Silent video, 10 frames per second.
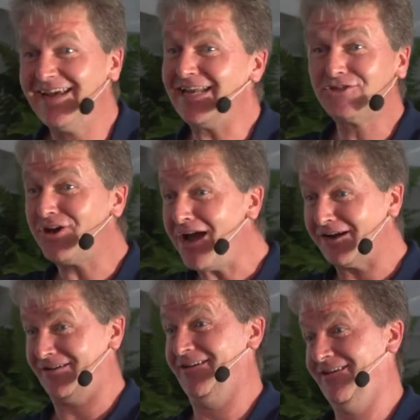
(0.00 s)
they get
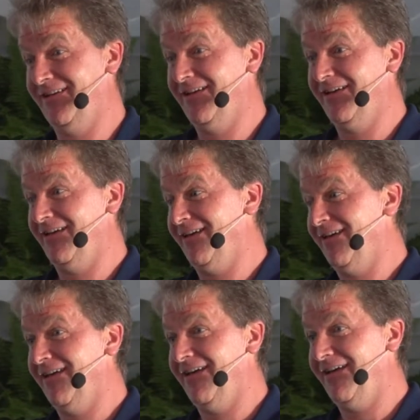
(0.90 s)
drunk
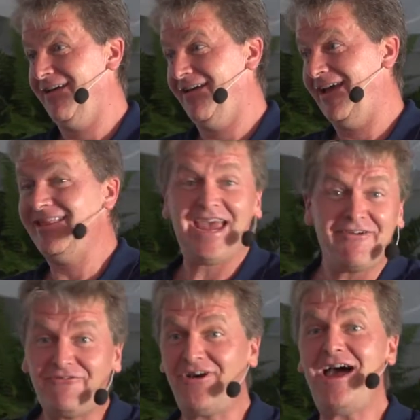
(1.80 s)
and they
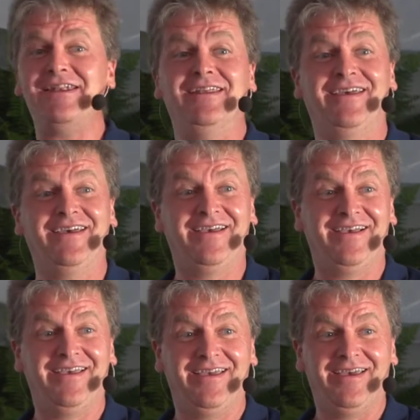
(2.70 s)
have fun.
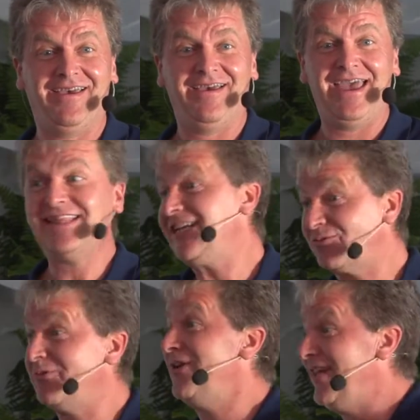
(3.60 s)
And that's
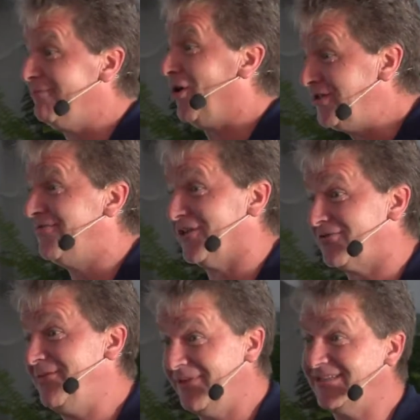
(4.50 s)
when we need most fish,
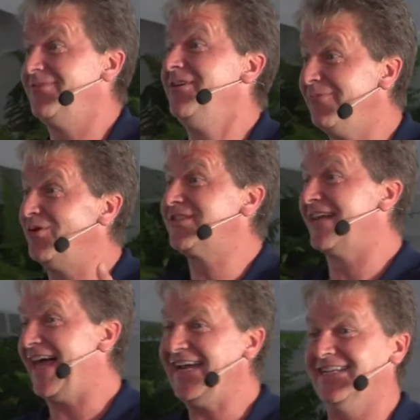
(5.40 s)
right? Because we have most
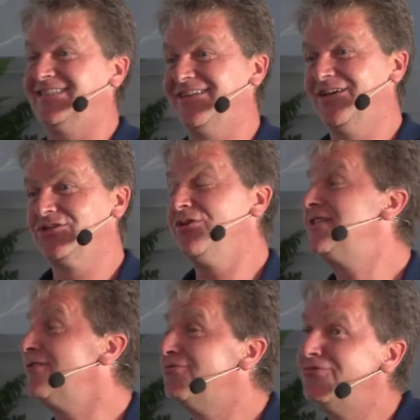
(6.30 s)
clients. So
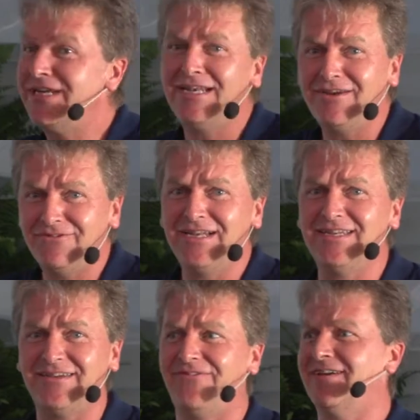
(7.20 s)
it's a really,
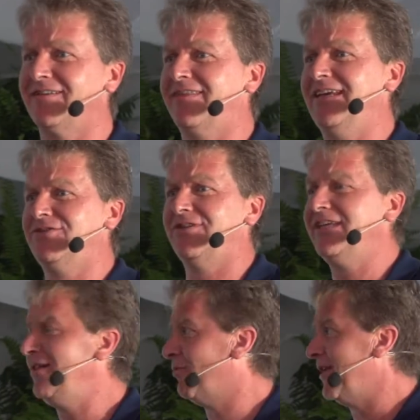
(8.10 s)
really difficult thing to
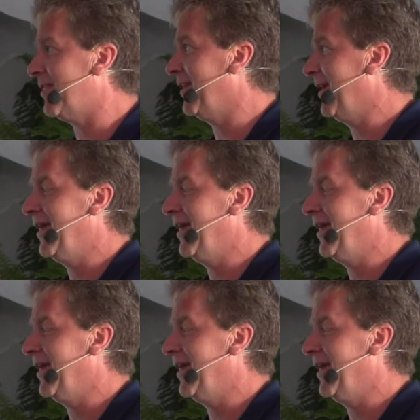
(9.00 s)
deal with,